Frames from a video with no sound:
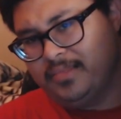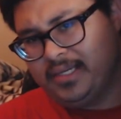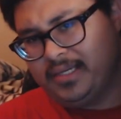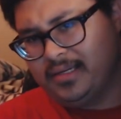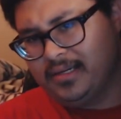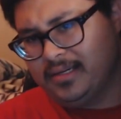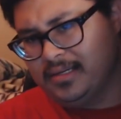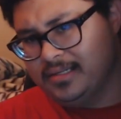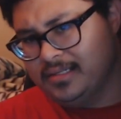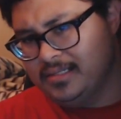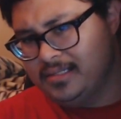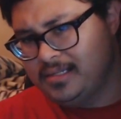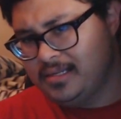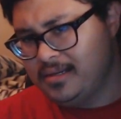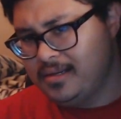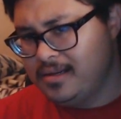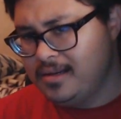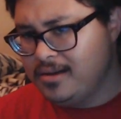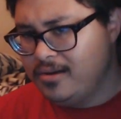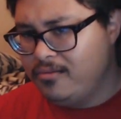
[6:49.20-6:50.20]
because
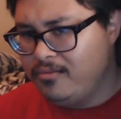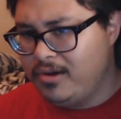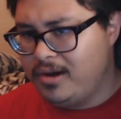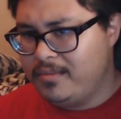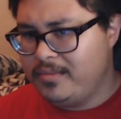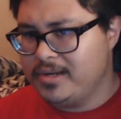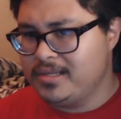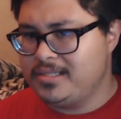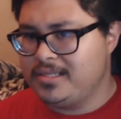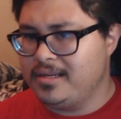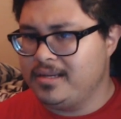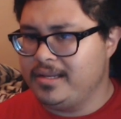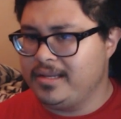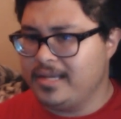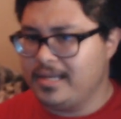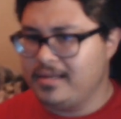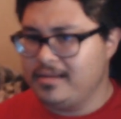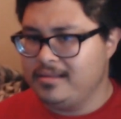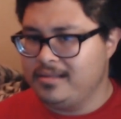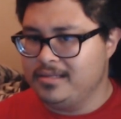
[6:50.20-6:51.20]
Walmart's getting
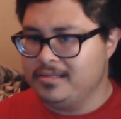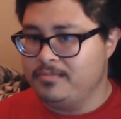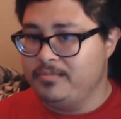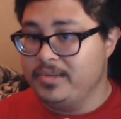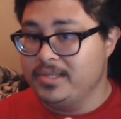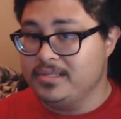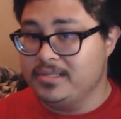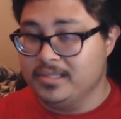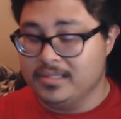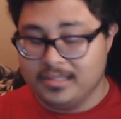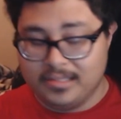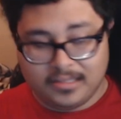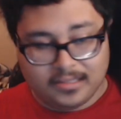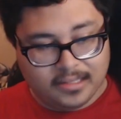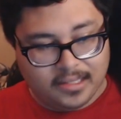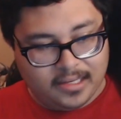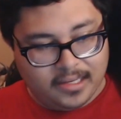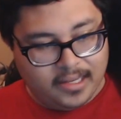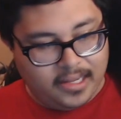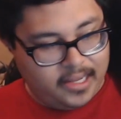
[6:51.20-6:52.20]
out of this business.
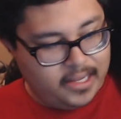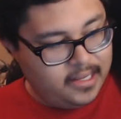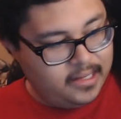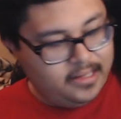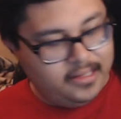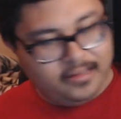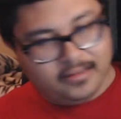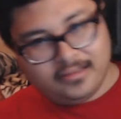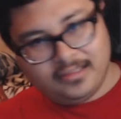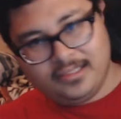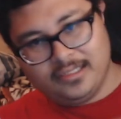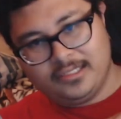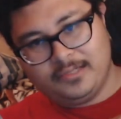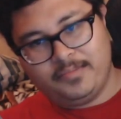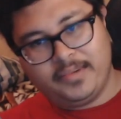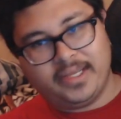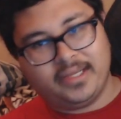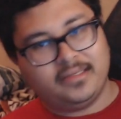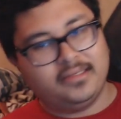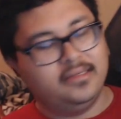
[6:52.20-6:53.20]
And here's the
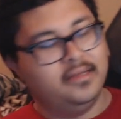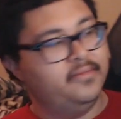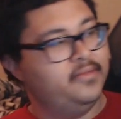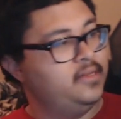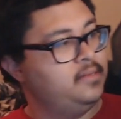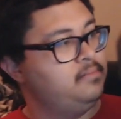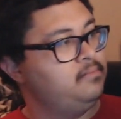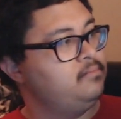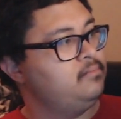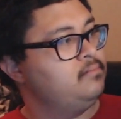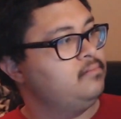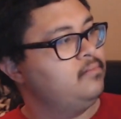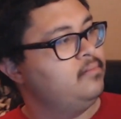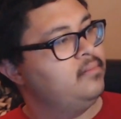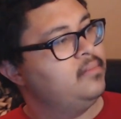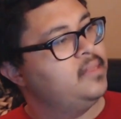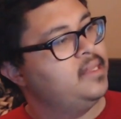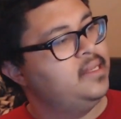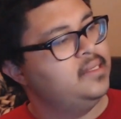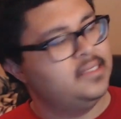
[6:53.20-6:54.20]
specs of it.
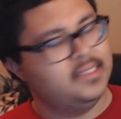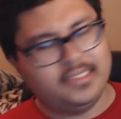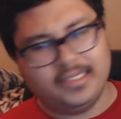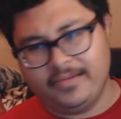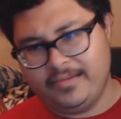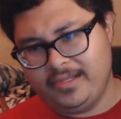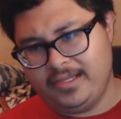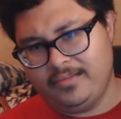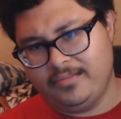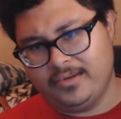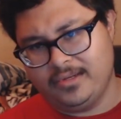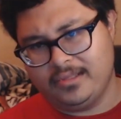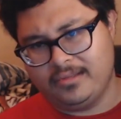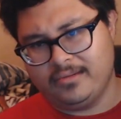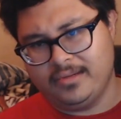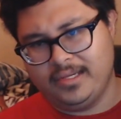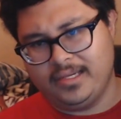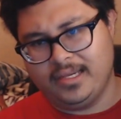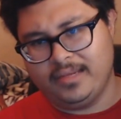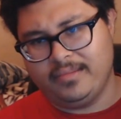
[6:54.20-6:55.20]
It's a
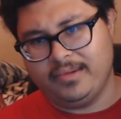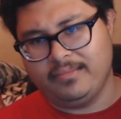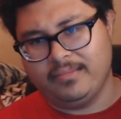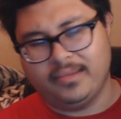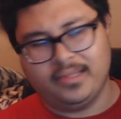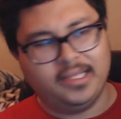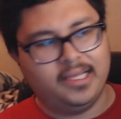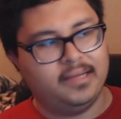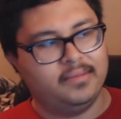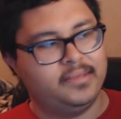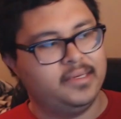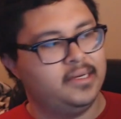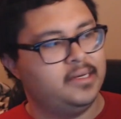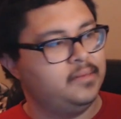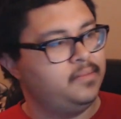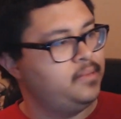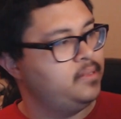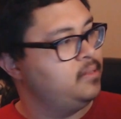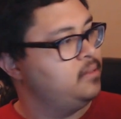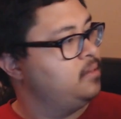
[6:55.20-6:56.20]
17.3 gaming
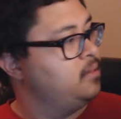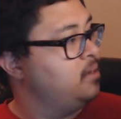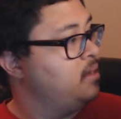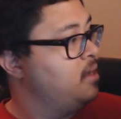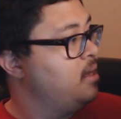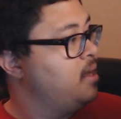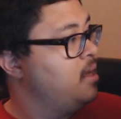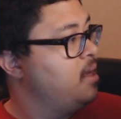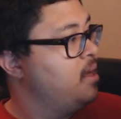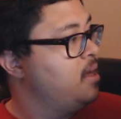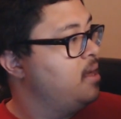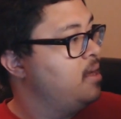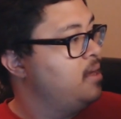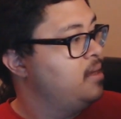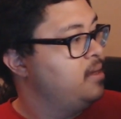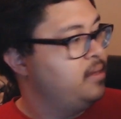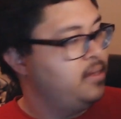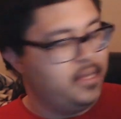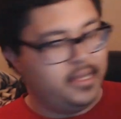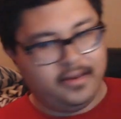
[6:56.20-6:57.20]
laptop.
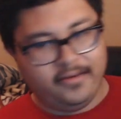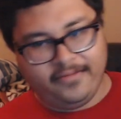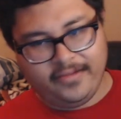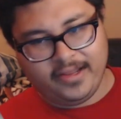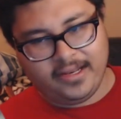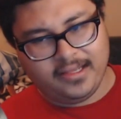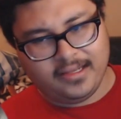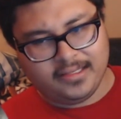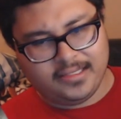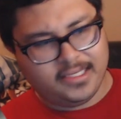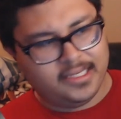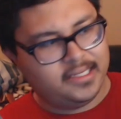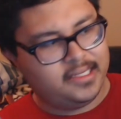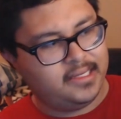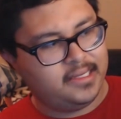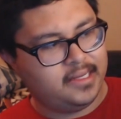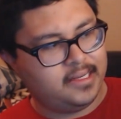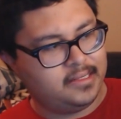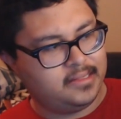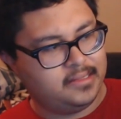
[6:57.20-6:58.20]
NVIDIA
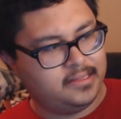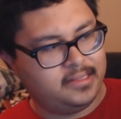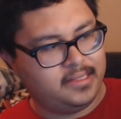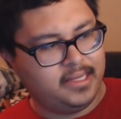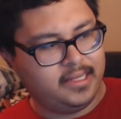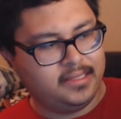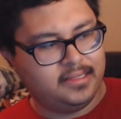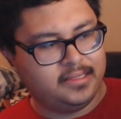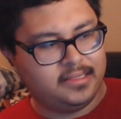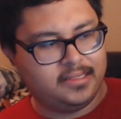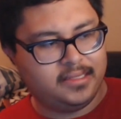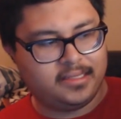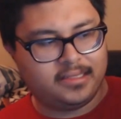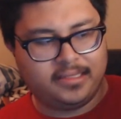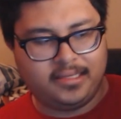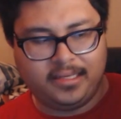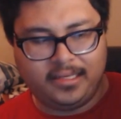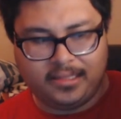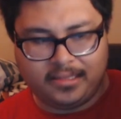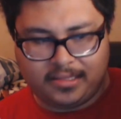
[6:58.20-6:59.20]
GTX
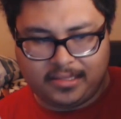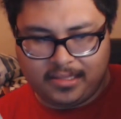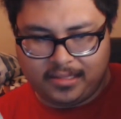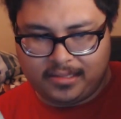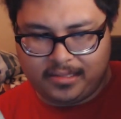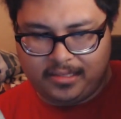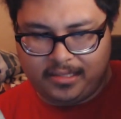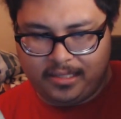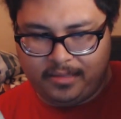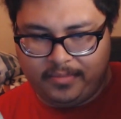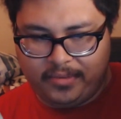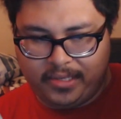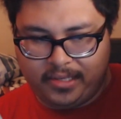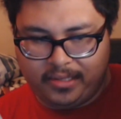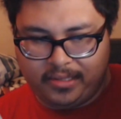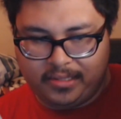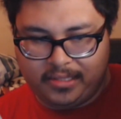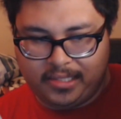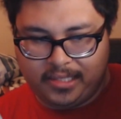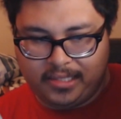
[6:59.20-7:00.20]
1060
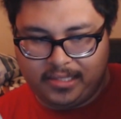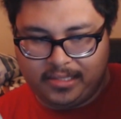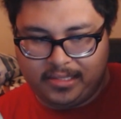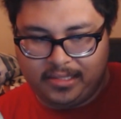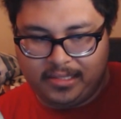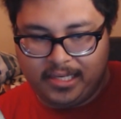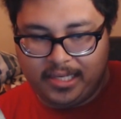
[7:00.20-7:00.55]
6GB